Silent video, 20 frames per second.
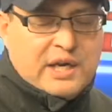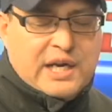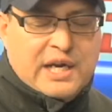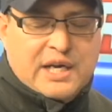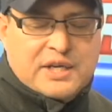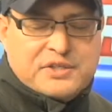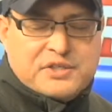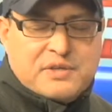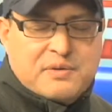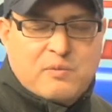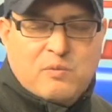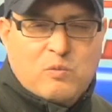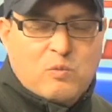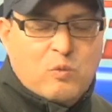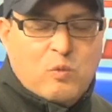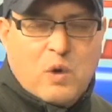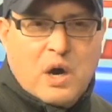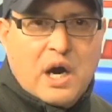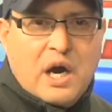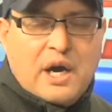I asked
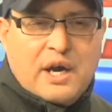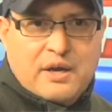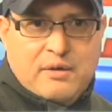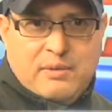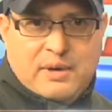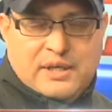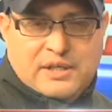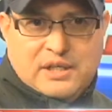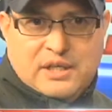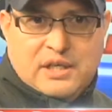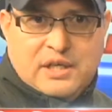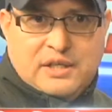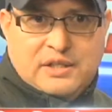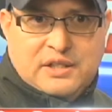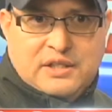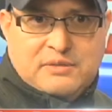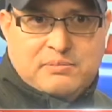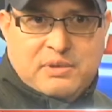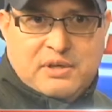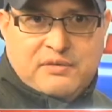them, why am I denied
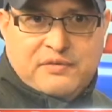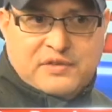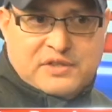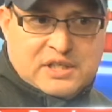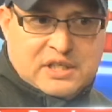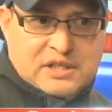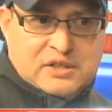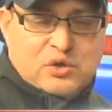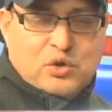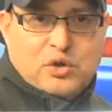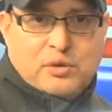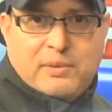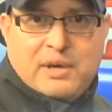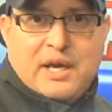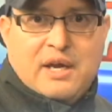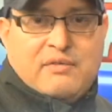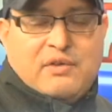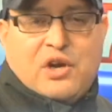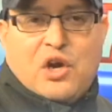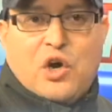these benefits, I told them I
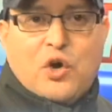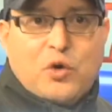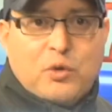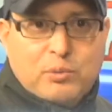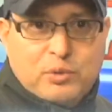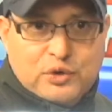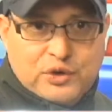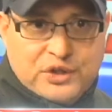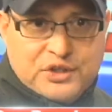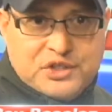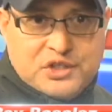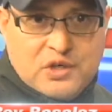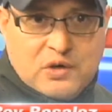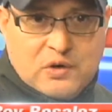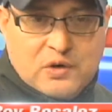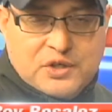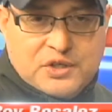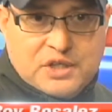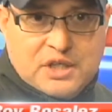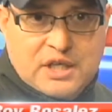have an honorable
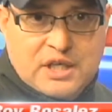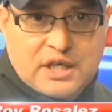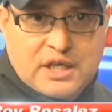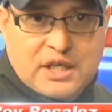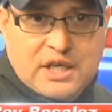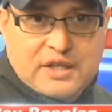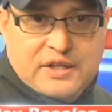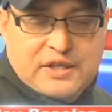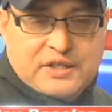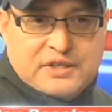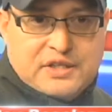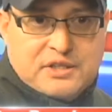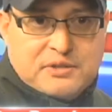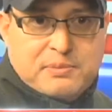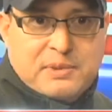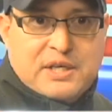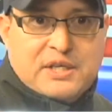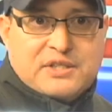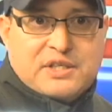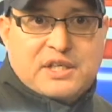discharge. And they said it's
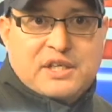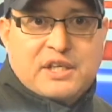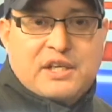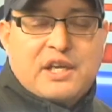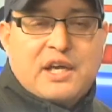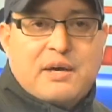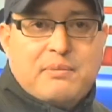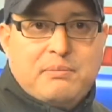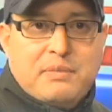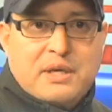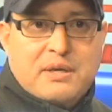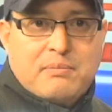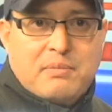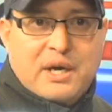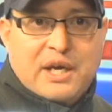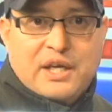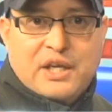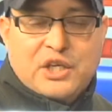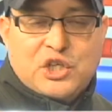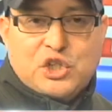because I did not meet
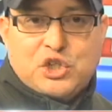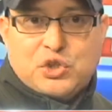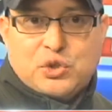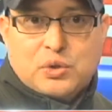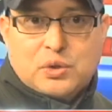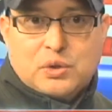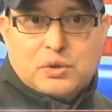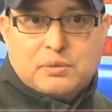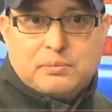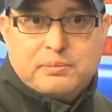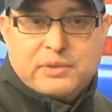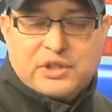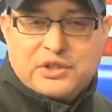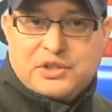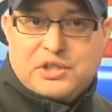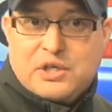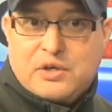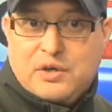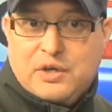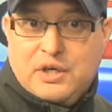my initial
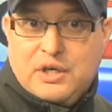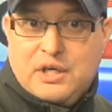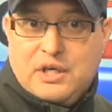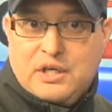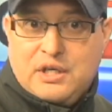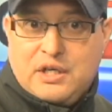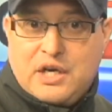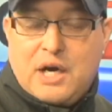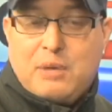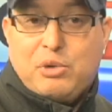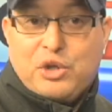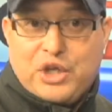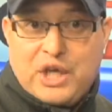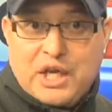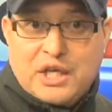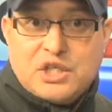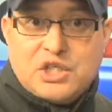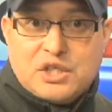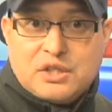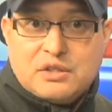military
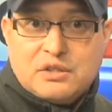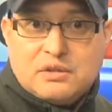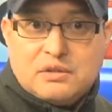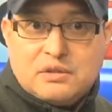obligation.